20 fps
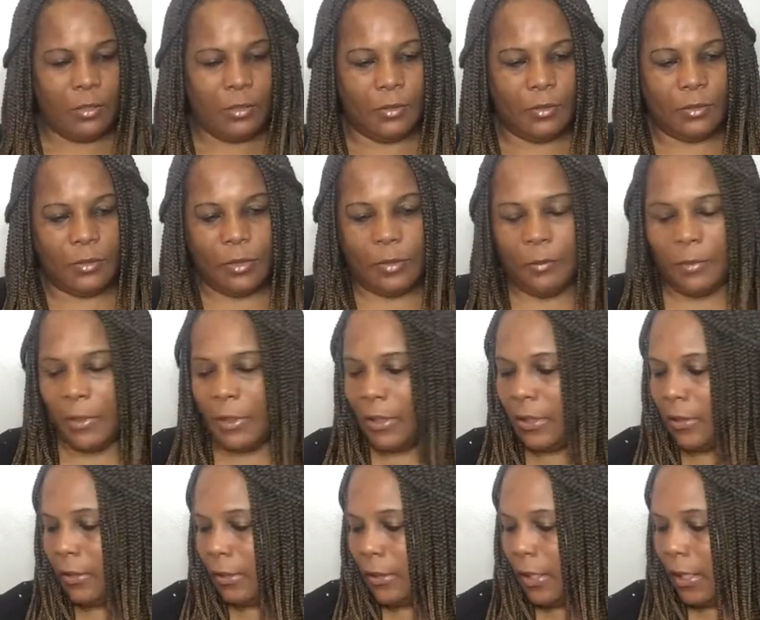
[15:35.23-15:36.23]
Something
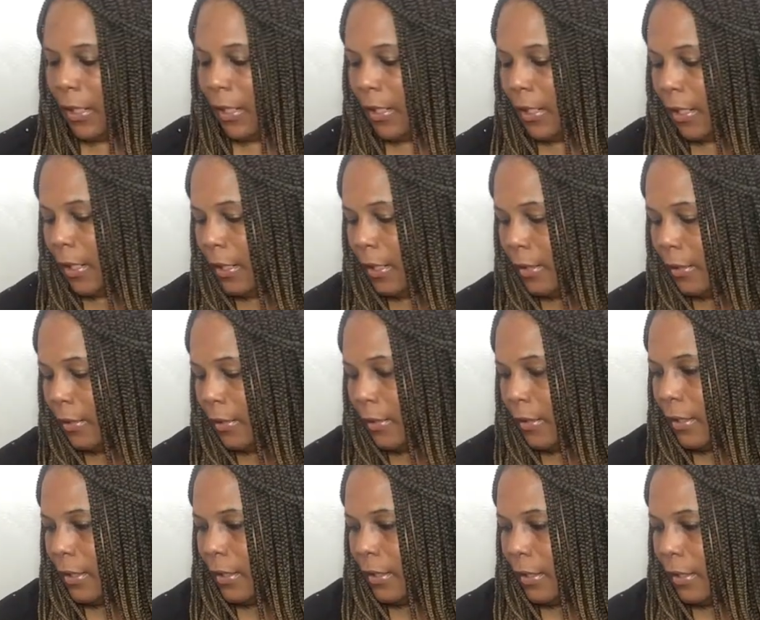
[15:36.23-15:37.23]
else I had.
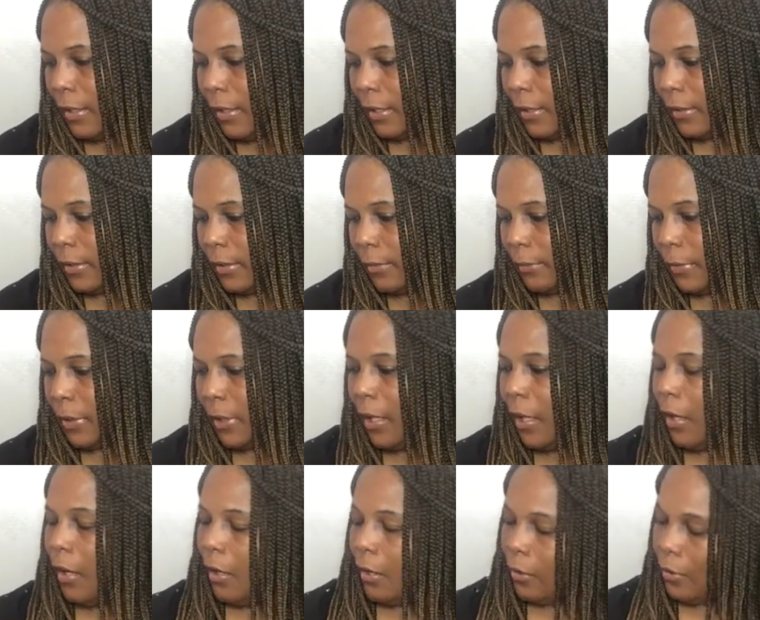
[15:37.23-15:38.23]
I had something.
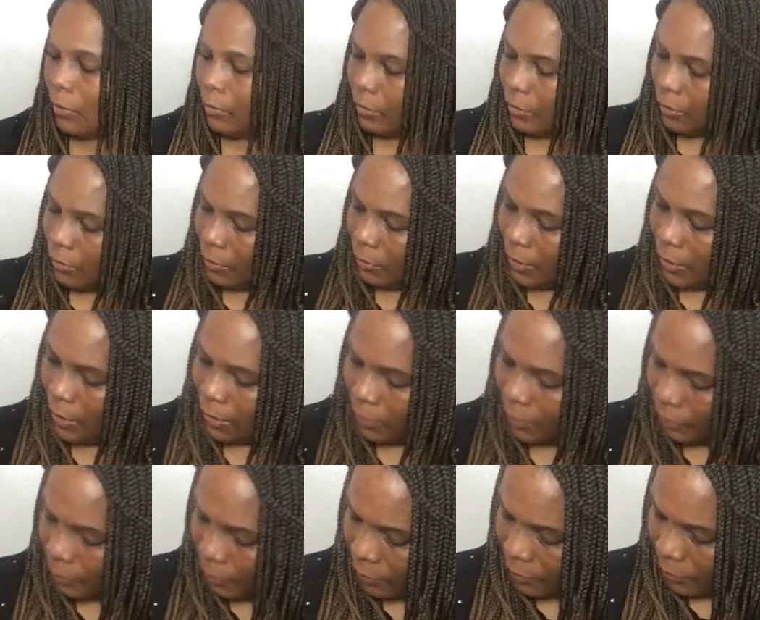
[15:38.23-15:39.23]
Oh,
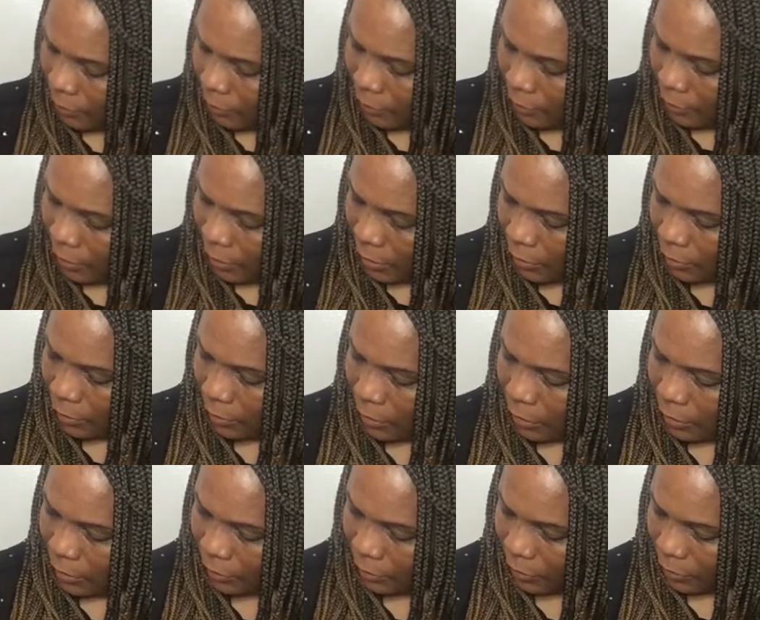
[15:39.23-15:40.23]
nails. Nails,
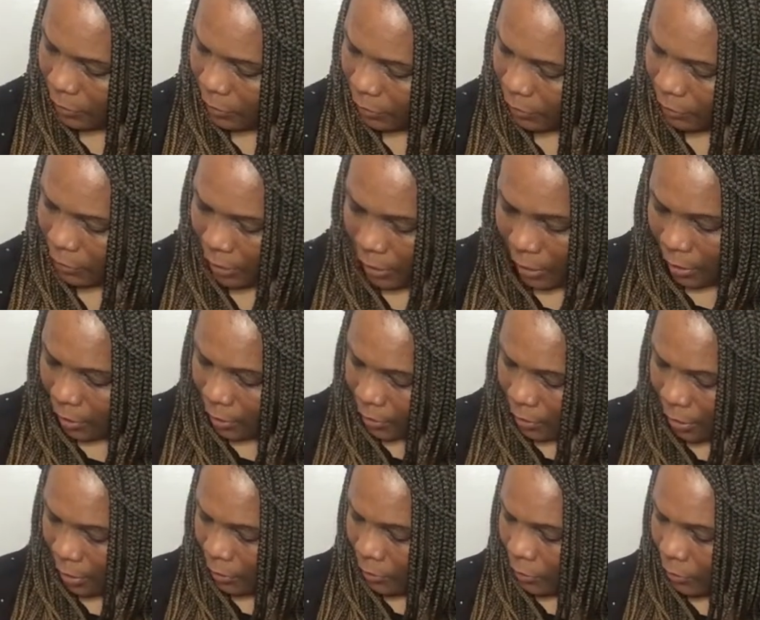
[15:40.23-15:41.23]
nails, nails.
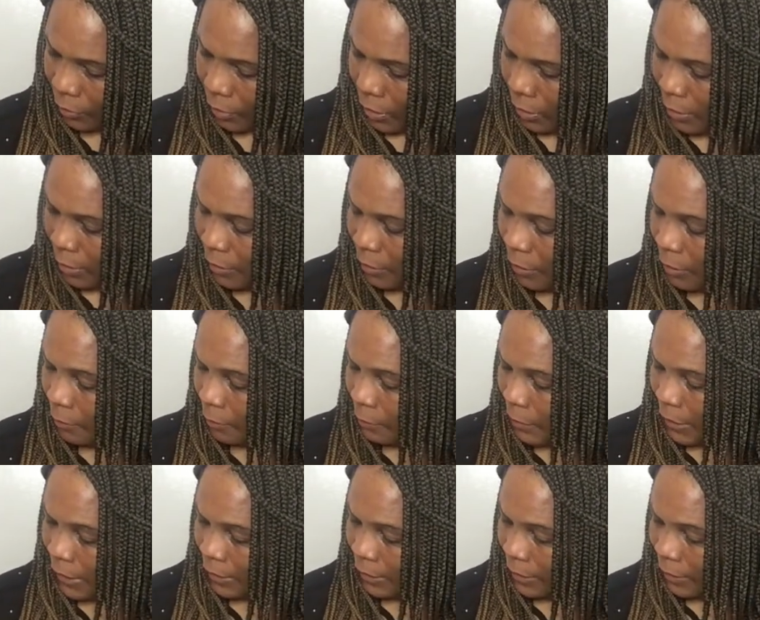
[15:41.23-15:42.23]
Y'all know how I love
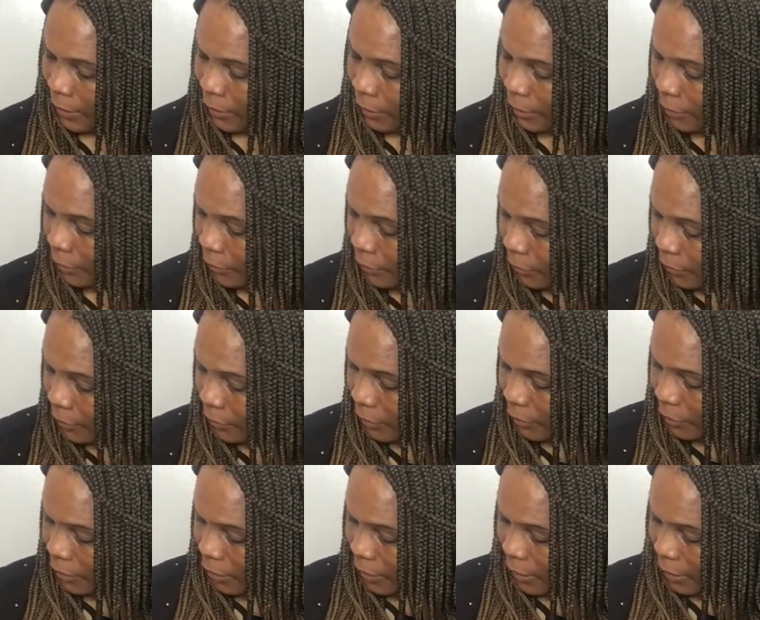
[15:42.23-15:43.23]
my nails.
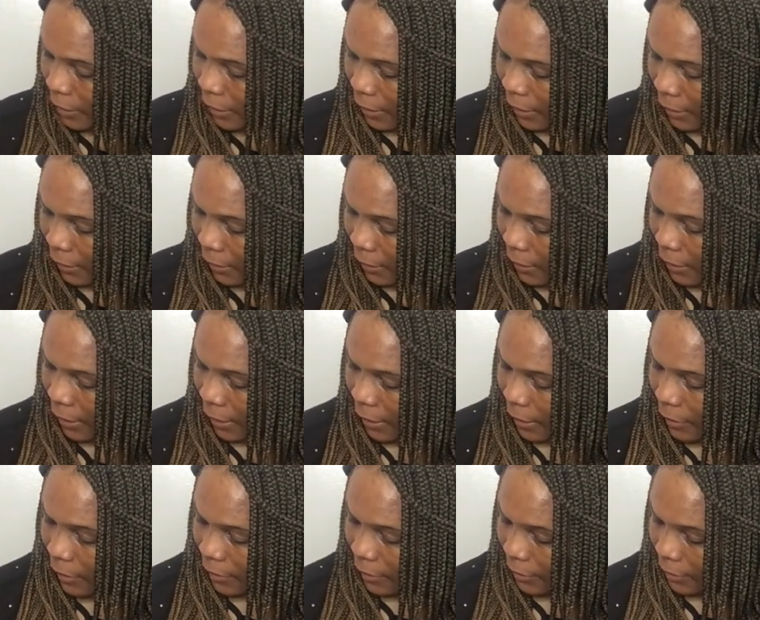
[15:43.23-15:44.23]

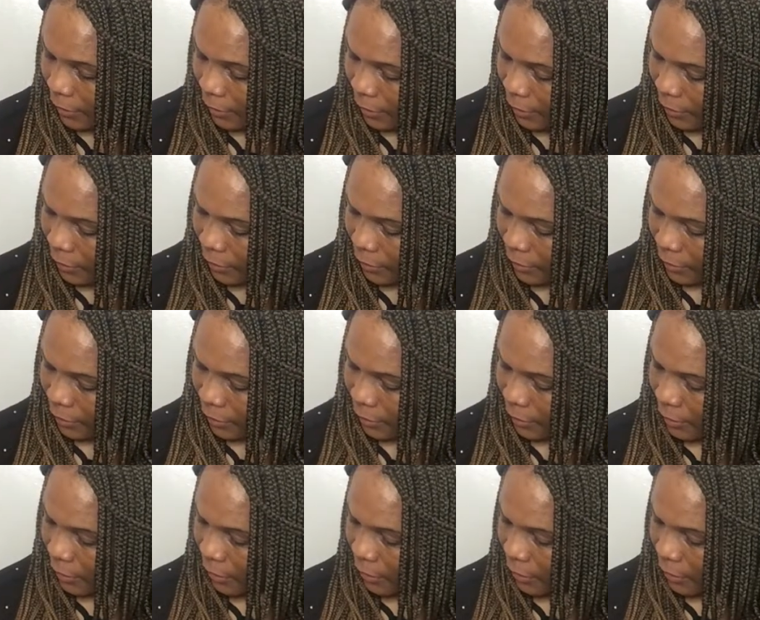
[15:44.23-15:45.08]
Yes.